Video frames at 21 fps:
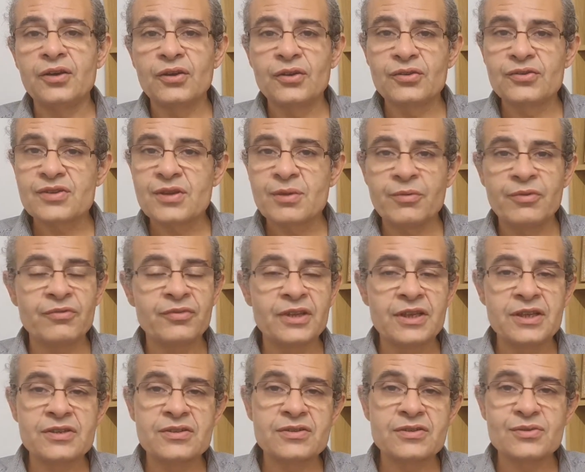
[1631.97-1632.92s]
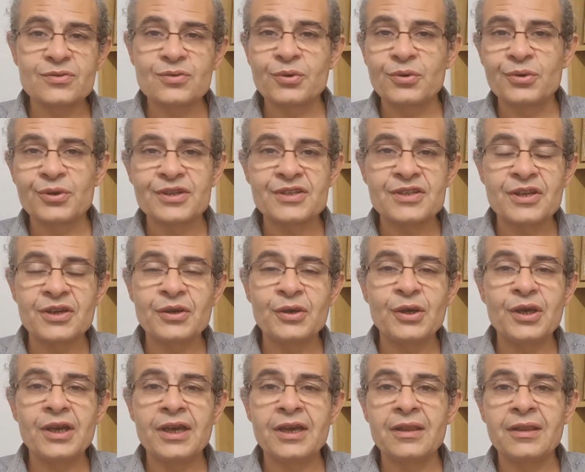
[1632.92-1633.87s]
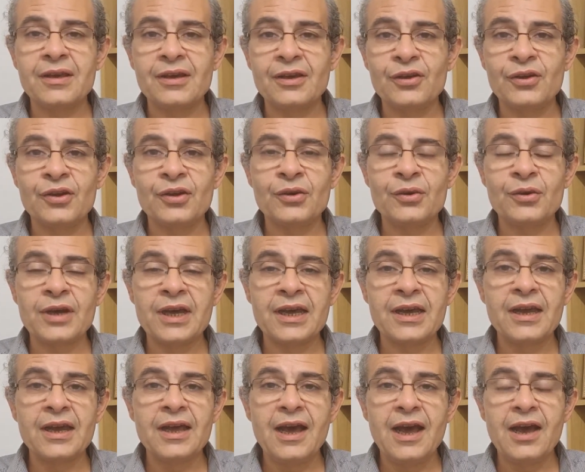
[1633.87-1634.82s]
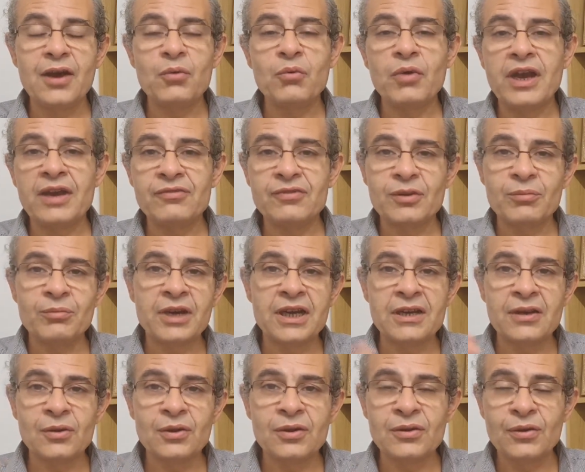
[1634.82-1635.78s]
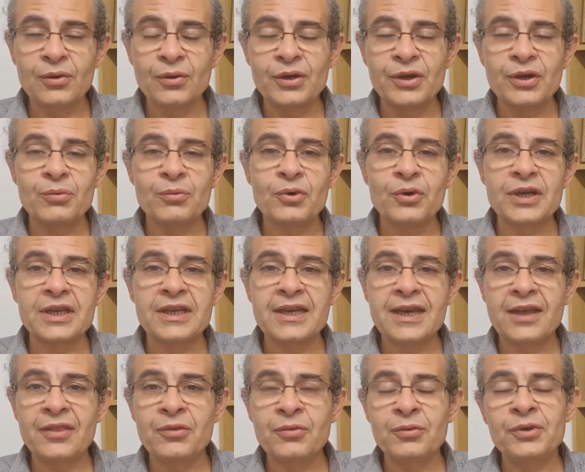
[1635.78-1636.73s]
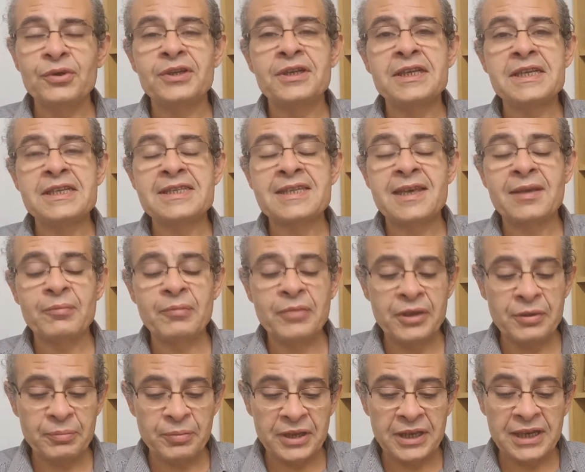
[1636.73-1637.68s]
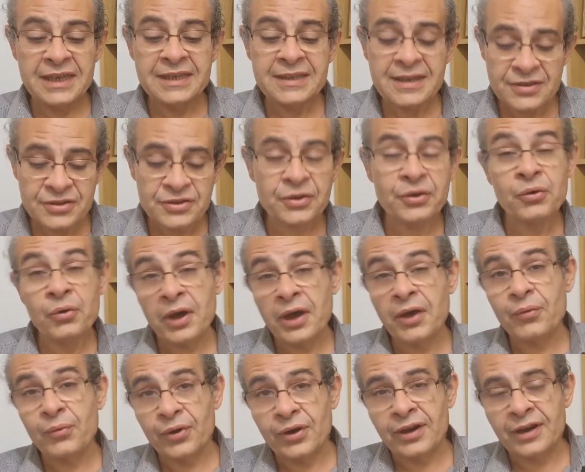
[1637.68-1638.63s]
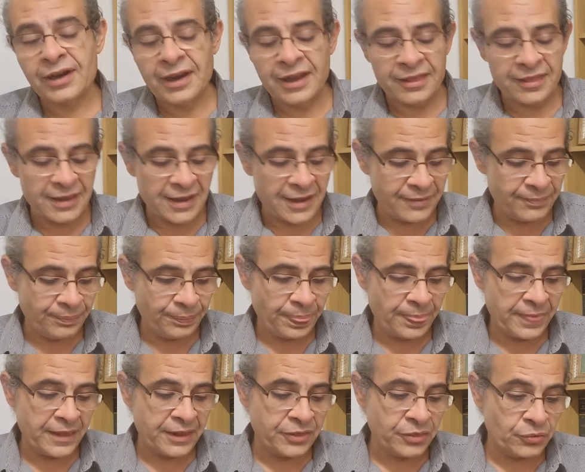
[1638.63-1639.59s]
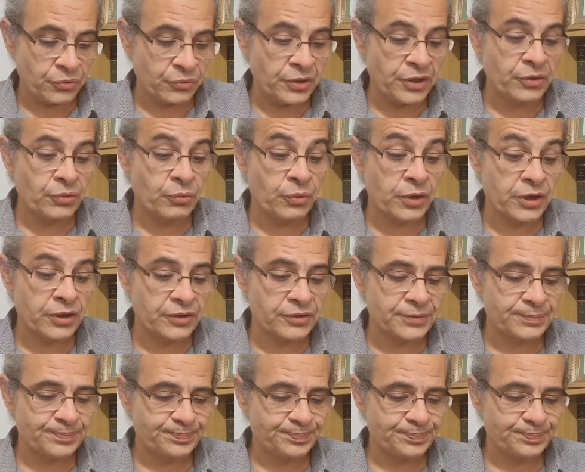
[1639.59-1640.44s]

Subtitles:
some of these stories that you hear that, I waved at my lawyer walking down the road and he sent me a bill. It doesn't quite work like that in the real world.